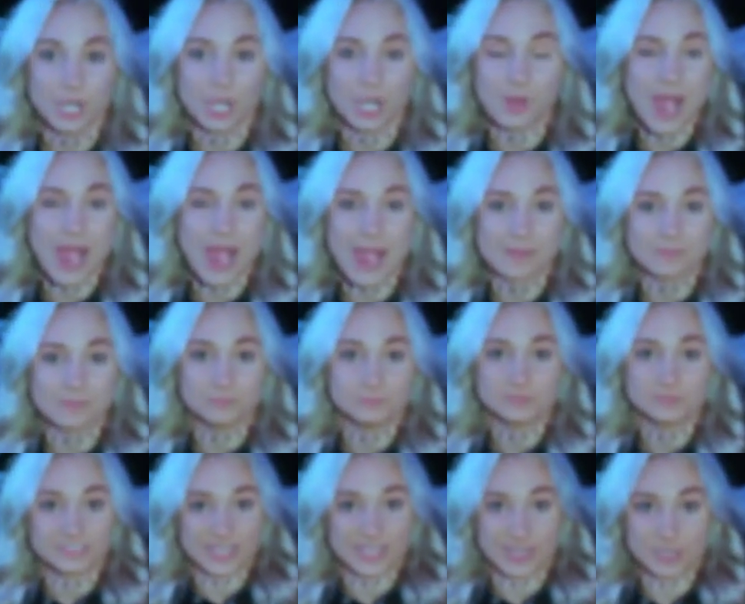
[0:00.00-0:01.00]
No,
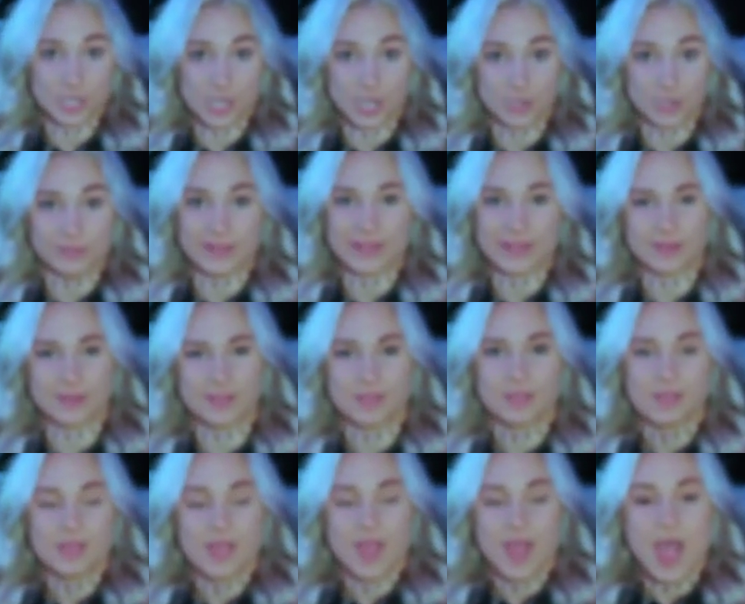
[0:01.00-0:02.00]
I said no.
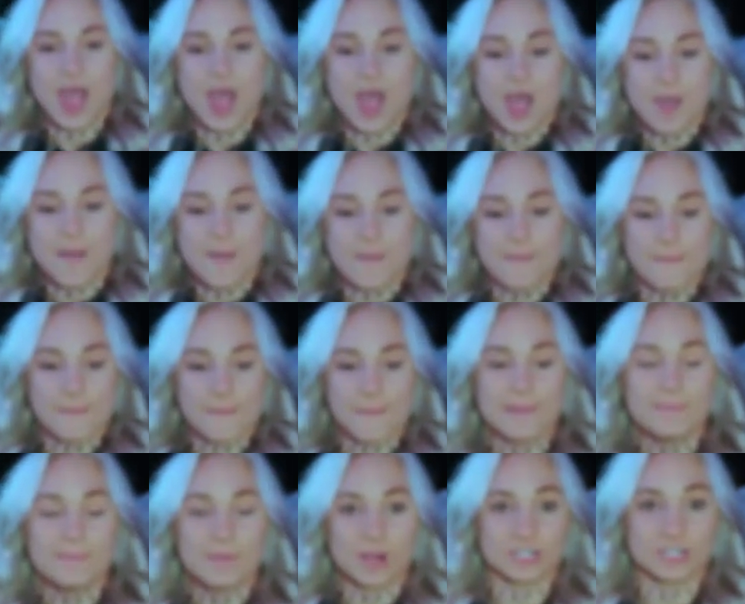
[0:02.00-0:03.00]
Like,
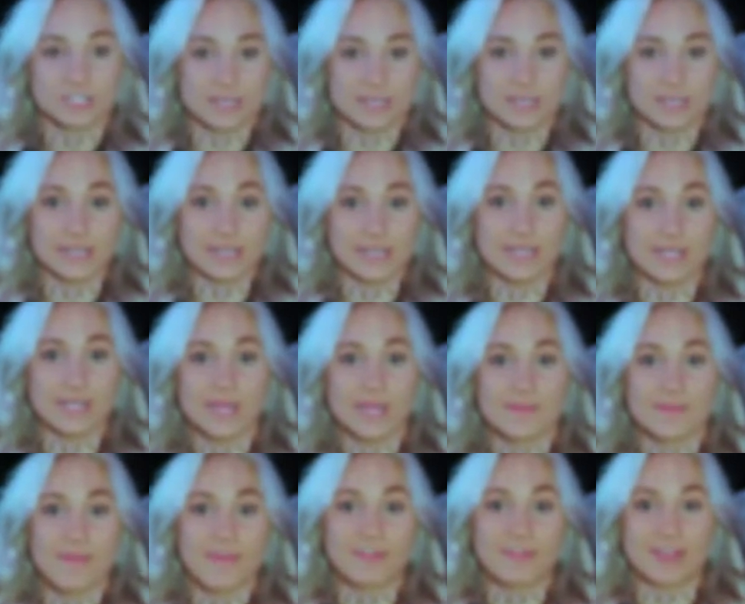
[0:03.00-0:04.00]
me personally,
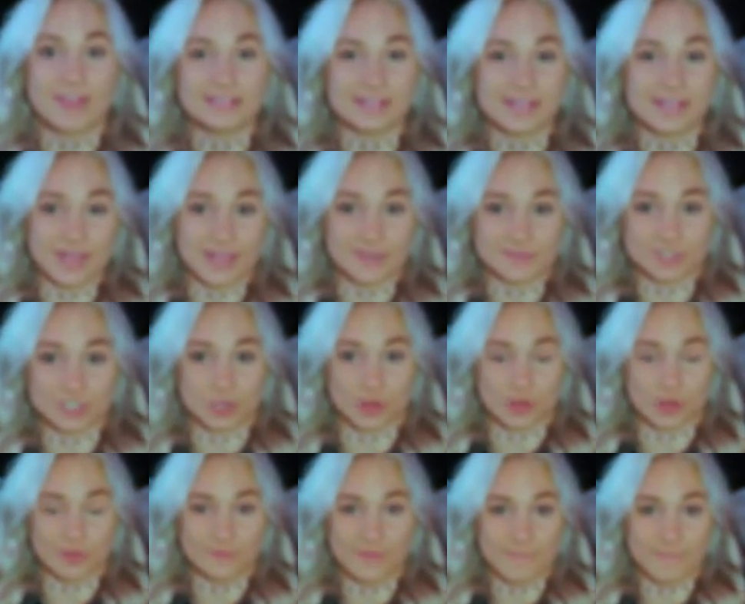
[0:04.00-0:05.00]
the things that they've
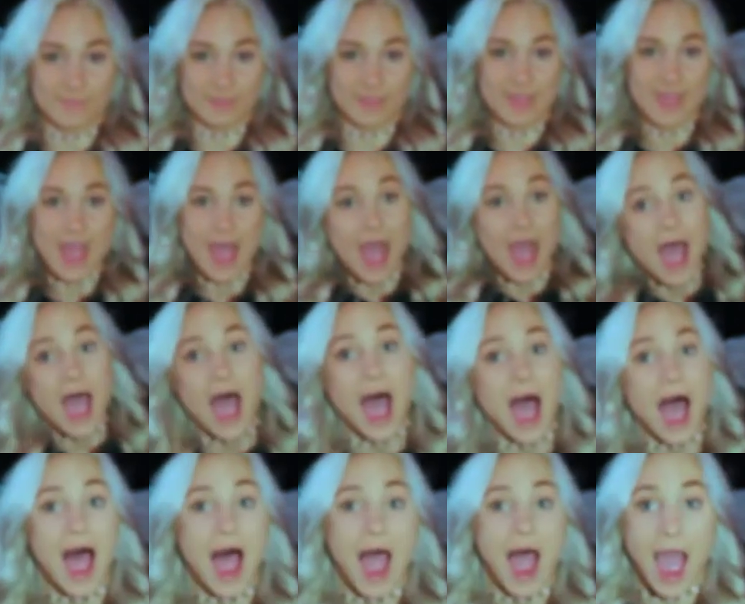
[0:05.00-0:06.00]
stolen from me,
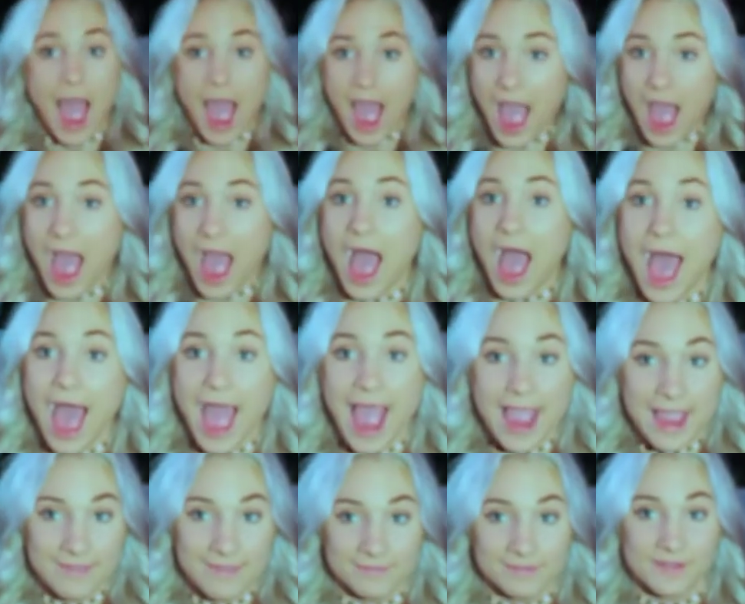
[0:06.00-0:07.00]

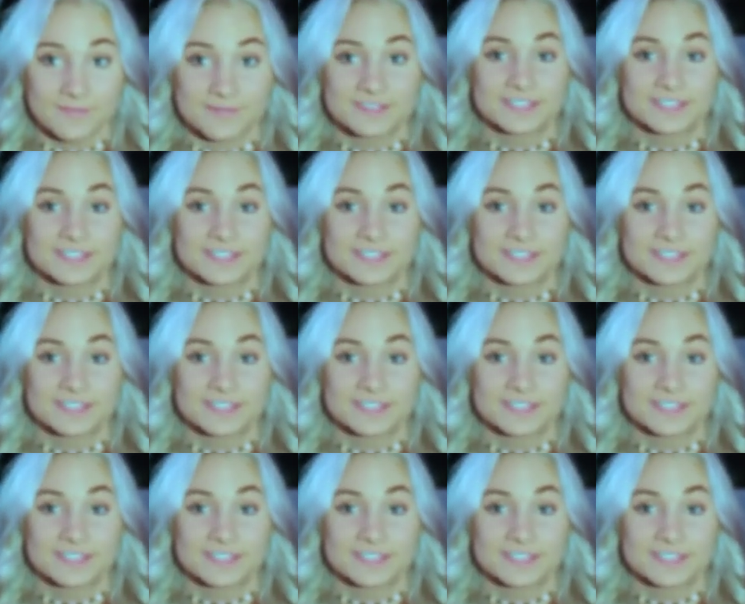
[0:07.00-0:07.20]
I have